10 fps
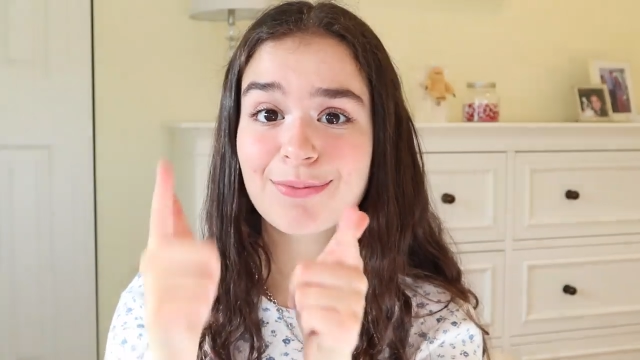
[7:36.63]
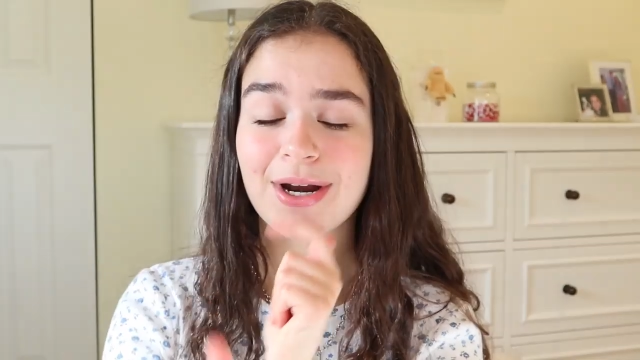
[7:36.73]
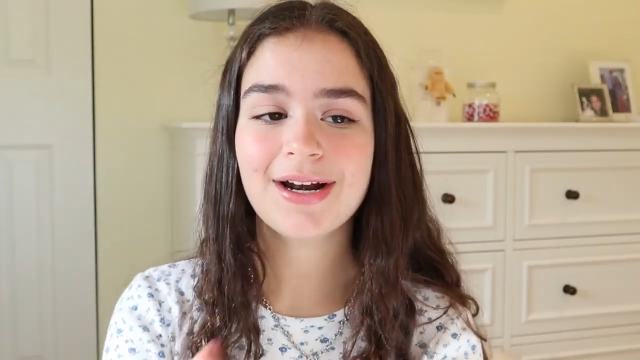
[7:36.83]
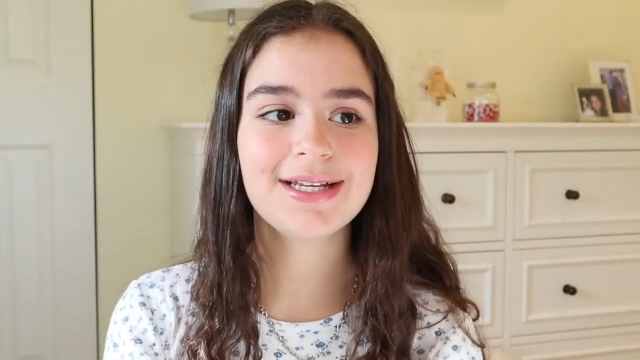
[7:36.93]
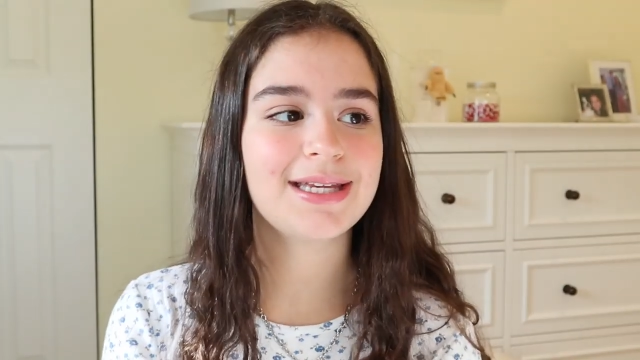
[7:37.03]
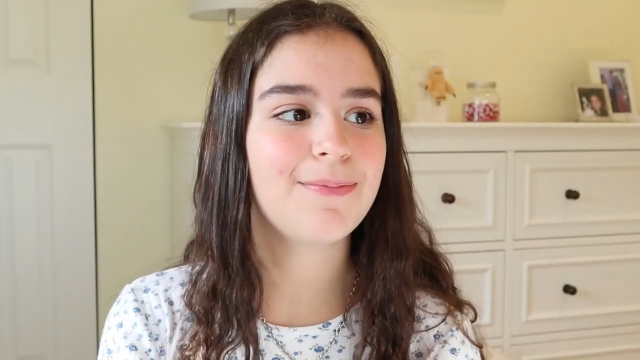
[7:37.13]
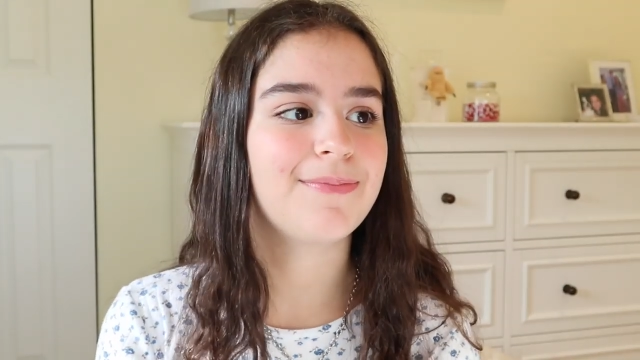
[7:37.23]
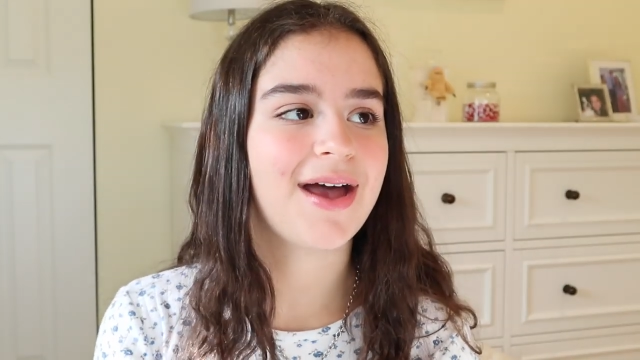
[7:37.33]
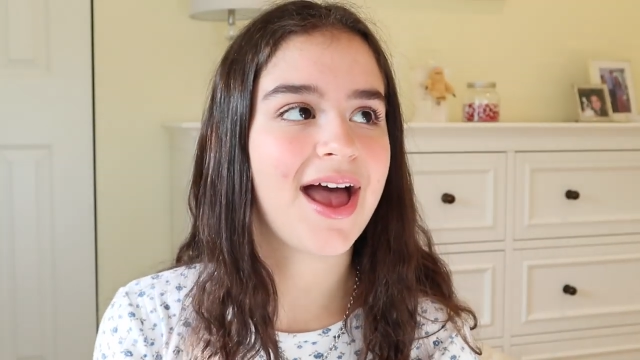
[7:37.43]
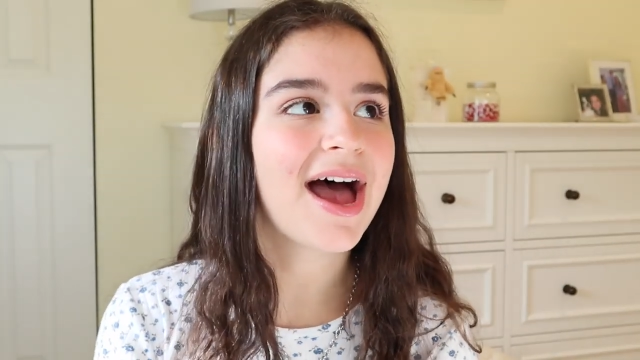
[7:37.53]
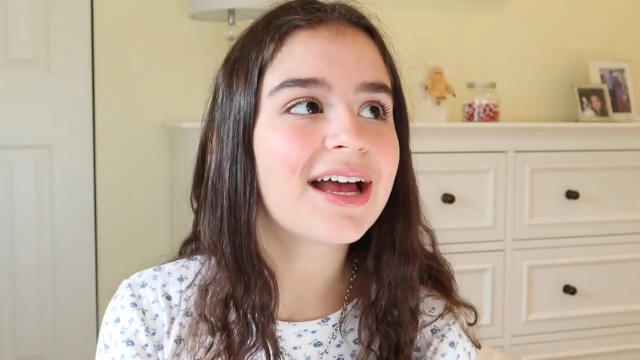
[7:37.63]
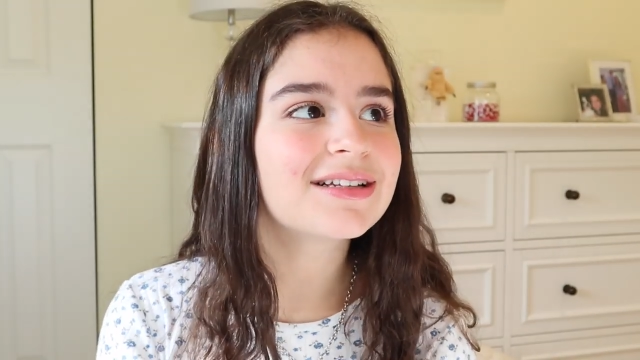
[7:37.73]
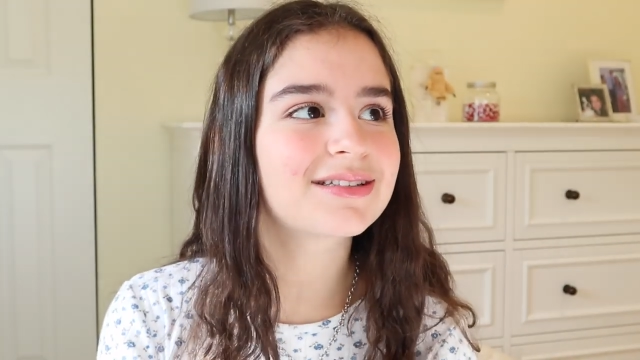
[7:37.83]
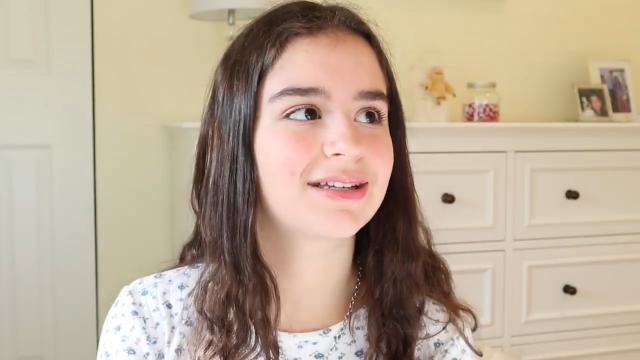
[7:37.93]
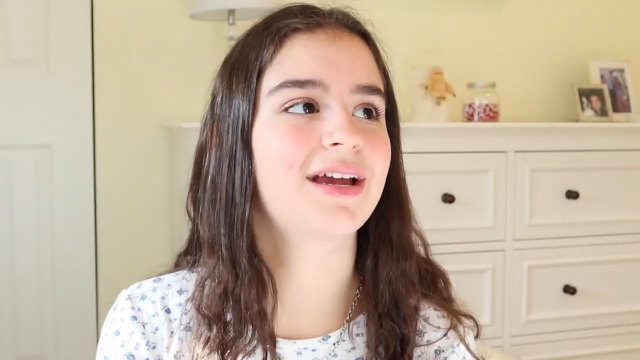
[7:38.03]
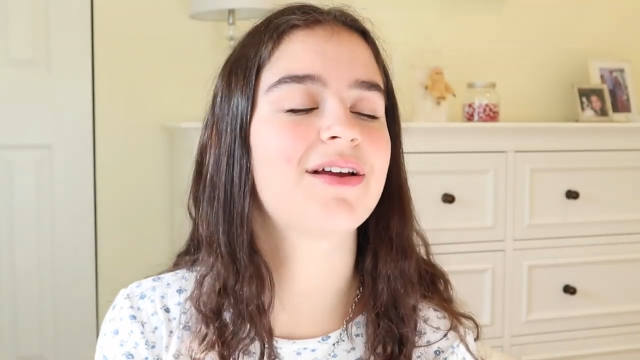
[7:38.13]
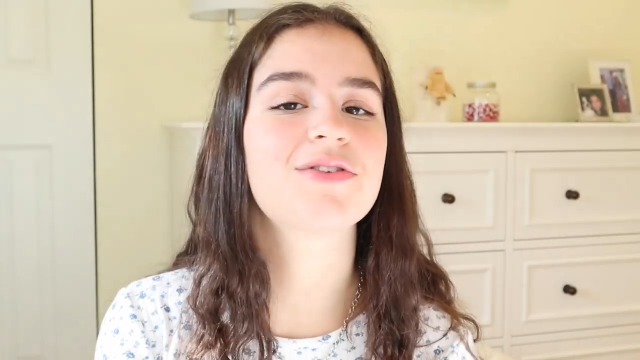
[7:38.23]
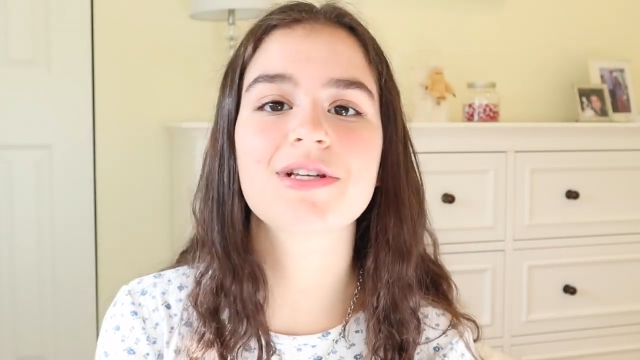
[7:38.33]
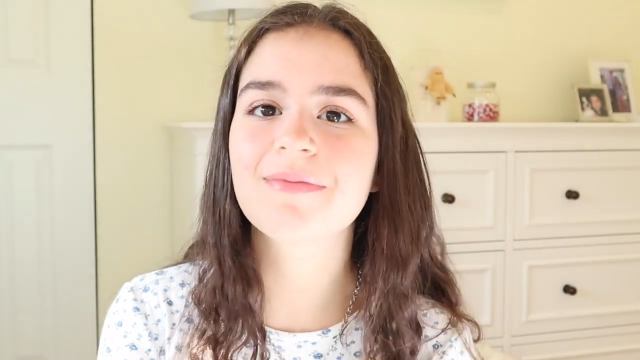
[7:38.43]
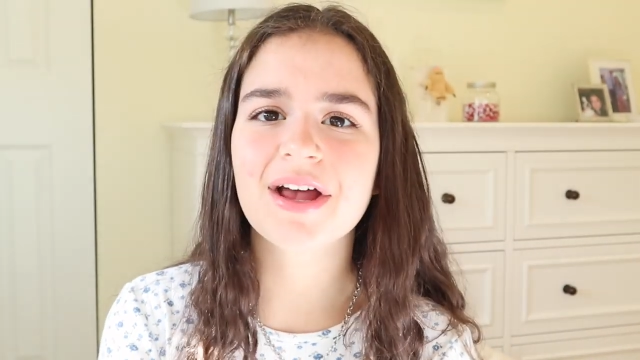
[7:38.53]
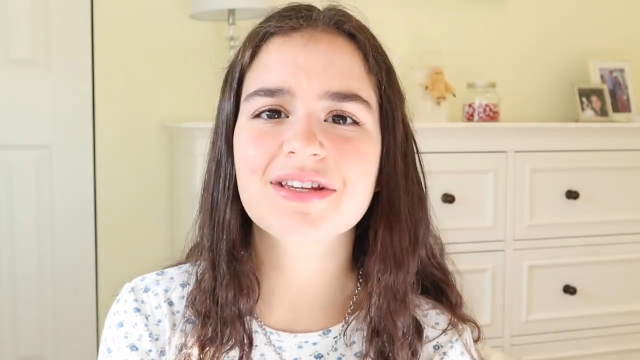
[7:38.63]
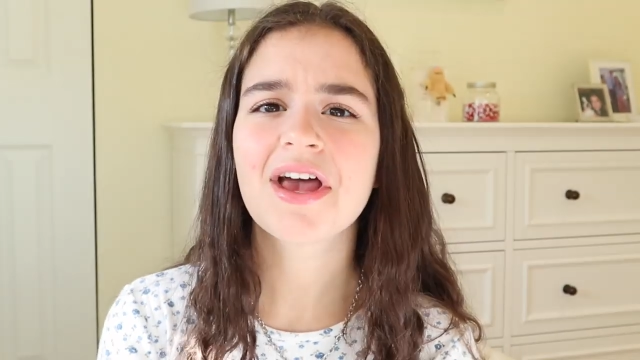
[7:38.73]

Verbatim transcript: Why did I say pants? Like I never say pants.